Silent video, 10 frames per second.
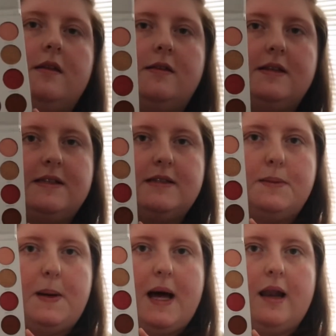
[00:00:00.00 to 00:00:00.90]
this is
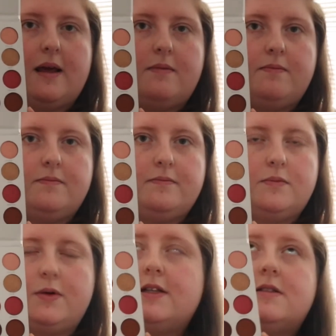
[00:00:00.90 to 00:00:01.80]
the palette,
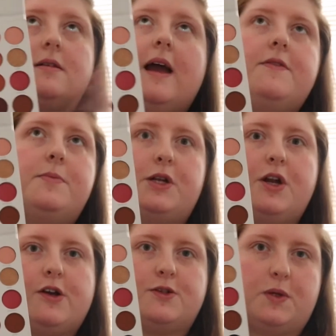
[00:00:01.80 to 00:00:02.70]
which everybody
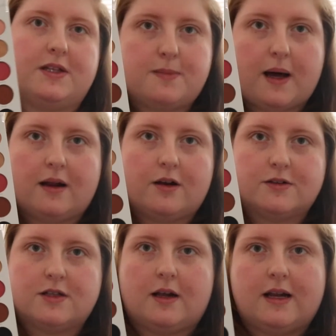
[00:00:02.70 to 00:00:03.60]
knows what this palette
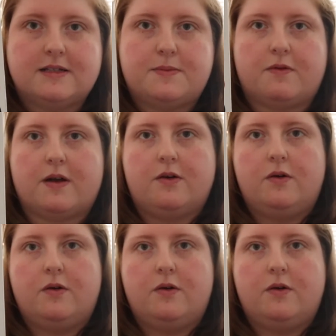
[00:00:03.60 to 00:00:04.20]
looks like, let's be real.